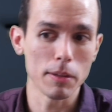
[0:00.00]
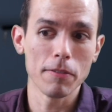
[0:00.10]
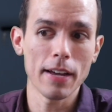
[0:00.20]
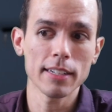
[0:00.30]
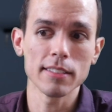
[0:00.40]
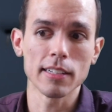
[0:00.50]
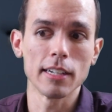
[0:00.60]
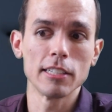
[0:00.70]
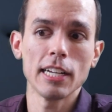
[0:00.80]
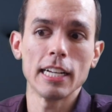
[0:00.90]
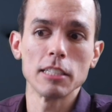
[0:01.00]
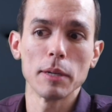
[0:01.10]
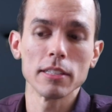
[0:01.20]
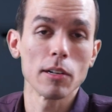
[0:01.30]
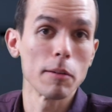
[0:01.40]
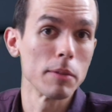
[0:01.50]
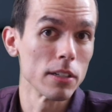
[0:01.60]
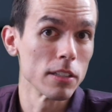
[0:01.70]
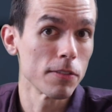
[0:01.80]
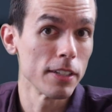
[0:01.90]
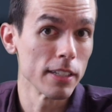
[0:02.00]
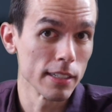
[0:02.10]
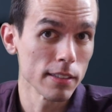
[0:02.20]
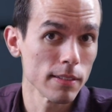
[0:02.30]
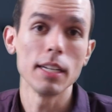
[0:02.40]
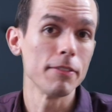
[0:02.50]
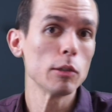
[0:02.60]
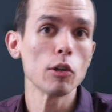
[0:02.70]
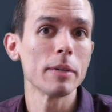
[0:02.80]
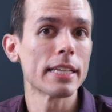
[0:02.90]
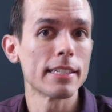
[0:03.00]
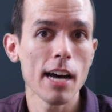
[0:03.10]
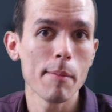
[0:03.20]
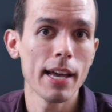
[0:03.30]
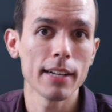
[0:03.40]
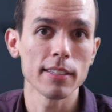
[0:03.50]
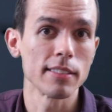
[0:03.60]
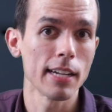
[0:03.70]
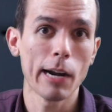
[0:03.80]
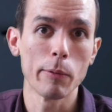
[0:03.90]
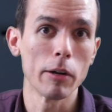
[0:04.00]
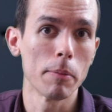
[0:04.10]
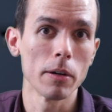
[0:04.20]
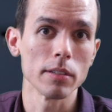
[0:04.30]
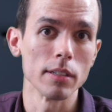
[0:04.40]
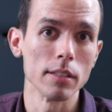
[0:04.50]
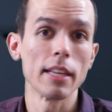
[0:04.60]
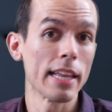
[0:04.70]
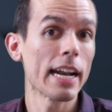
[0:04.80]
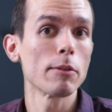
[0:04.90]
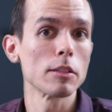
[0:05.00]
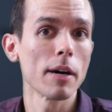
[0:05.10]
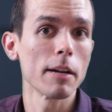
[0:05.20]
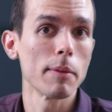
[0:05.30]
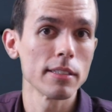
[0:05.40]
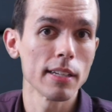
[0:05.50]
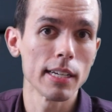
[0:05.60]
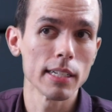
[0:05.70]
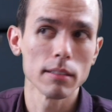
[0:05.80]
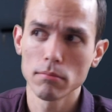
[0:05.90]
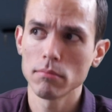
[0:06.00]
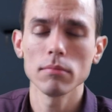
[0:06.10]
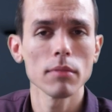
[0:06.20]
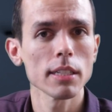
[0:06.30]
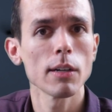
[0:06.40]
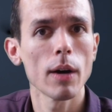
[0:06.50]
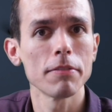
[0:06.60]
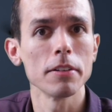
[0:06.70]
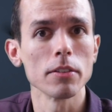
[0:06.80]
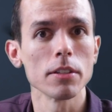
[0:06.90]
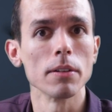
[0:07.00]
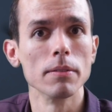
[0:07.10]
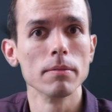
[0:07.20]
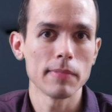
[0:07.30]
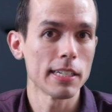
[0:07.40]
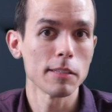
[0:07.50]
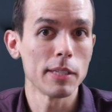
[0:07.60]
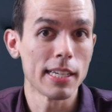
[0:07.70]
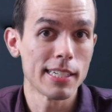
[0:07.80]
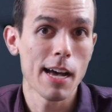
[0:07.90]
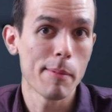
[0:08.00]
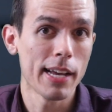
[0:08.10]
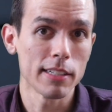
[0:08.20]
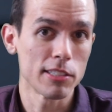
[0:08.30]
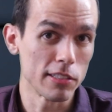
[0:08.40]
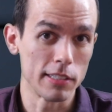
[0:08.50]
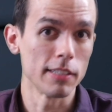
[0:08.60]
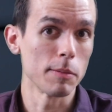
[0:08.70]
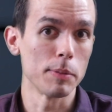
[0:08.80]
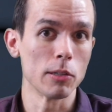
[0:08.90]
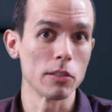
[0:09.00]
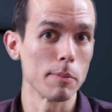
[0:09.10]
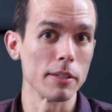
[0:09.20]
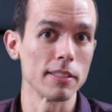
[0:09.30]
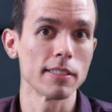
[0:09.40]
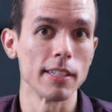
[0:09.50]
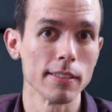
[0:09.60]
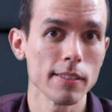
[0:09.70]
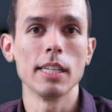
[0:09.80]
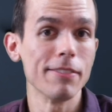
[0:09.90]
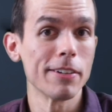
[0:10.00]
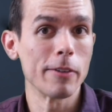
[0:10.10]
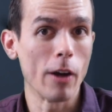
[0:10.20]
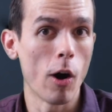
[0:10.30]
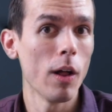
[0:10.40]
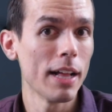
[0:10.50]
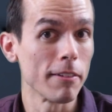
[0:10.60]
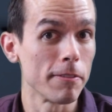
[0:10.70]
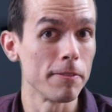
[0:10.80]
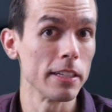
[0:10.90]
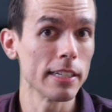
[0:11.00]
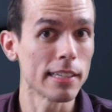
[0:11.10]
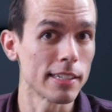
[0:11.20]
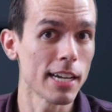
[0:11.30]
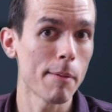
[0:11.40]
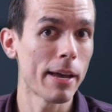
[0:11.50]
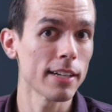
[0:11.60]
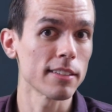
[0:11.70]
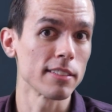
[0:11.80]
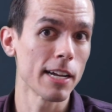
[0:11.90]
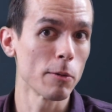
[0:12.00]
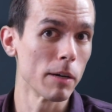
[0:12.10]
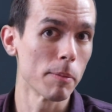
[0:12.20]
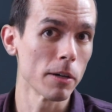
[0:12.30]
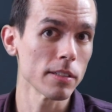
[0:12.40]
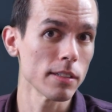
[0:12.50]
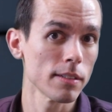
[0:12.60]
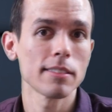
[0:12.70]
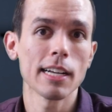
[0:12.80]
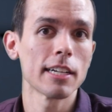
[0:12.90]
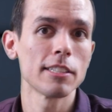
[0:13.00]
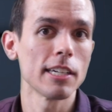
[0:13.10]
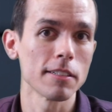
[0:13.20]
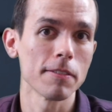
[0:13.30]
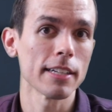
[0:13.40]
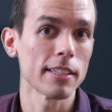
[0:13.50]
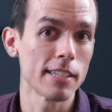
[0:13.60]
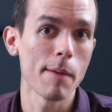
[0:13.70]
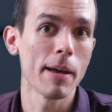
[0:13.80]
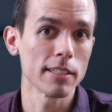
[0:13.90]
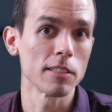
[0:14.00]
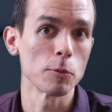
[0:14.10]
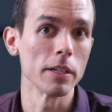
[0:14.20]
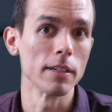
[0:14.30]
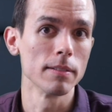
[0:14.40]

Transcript: But the fact isn't going to change based on Amelia's feelings. If you told me that Tom Hanks is not a real person, and then I responded by saying, that's how I feel too, that doesn't mean that Tom Hanks just disappears from existence. Even if we all have a feeling that Tom Hanks is not a real person, it's not going to change the fact that Tom Hanks is real.